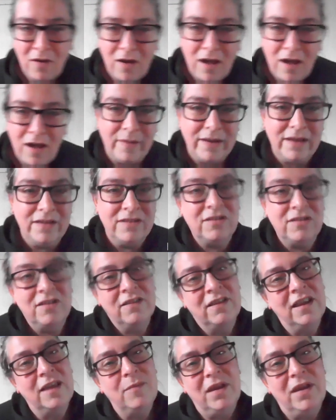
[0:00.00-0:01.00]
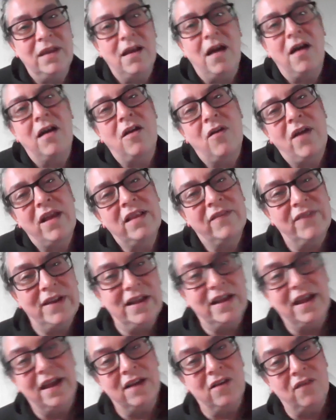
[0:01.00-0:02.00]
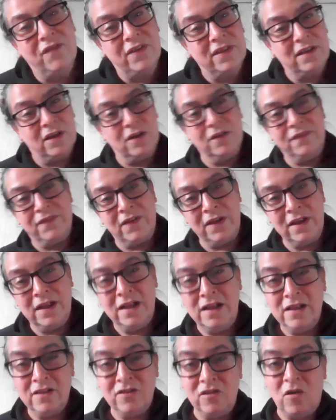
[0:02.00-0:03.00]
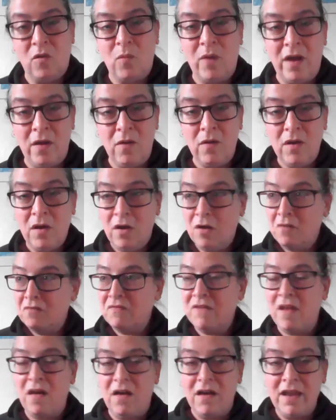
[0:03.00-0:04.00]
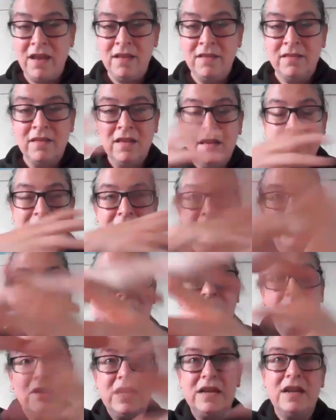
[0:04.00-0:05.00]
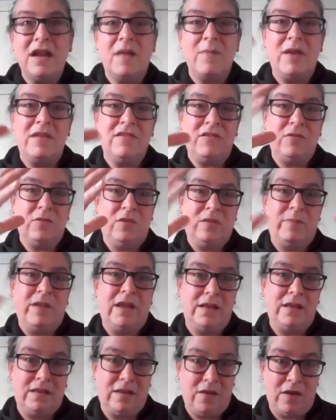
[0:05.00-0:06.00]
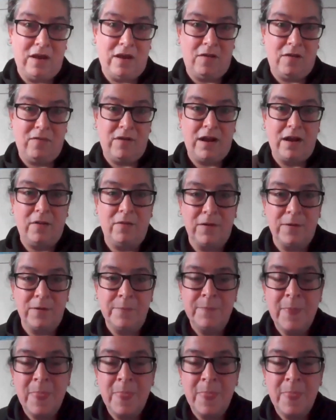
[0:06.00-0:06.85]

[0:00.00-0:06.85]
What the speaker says: You should see me ungracefully getting off a sofa. It's not well. Flies, this 3-dimensional space going around.